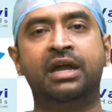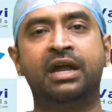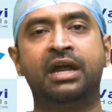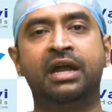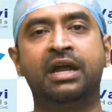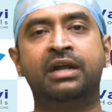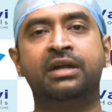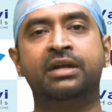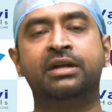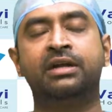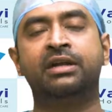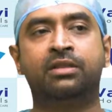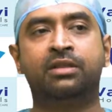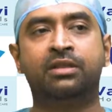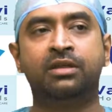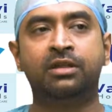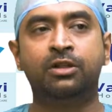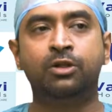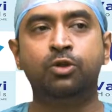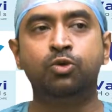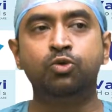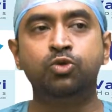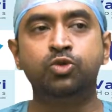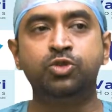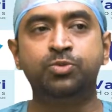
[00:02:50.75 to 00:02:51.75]
and the
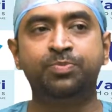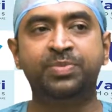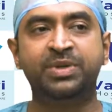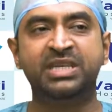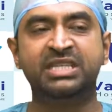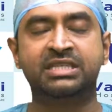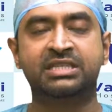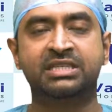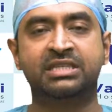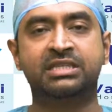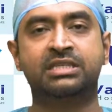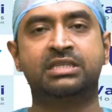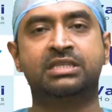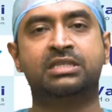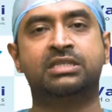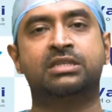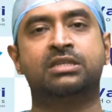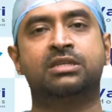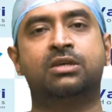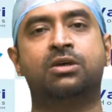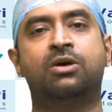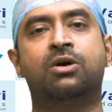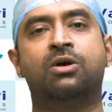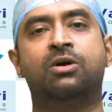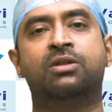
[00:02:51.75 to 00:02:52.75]
loose
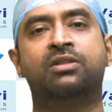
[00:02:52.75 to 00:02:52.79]
pieces